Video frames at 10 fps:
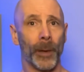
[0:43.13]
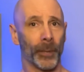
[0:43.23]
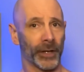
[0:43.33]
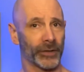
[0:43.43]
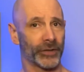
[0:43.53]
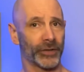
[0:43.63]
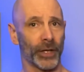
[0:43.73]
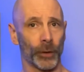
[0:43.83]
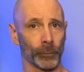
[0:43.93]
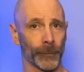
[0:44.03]
but it's
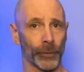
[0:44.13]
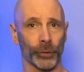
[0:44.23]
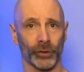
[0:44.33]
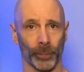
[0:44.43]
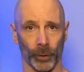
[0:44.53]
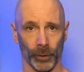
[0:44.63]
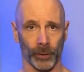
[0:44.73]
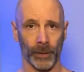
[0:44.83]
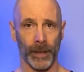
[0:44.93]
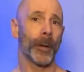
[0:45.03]
still reversible.
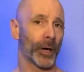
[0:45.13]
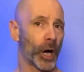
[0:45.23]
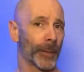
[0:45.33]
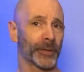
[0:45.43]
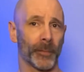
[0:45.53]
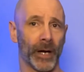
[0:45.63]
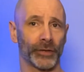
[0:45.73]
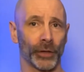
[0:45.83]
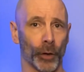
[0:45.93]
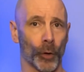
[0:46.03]
By
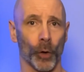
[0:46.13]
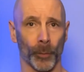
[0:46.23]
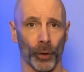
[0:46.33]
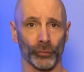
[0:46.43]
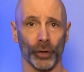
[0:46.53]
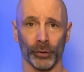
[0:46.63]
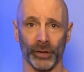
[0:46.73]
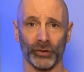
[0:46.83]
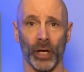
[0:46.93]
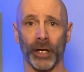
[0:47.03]
optimizing our hormones, our
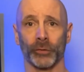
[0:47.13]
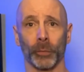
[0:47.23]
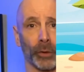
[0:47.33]
testosterone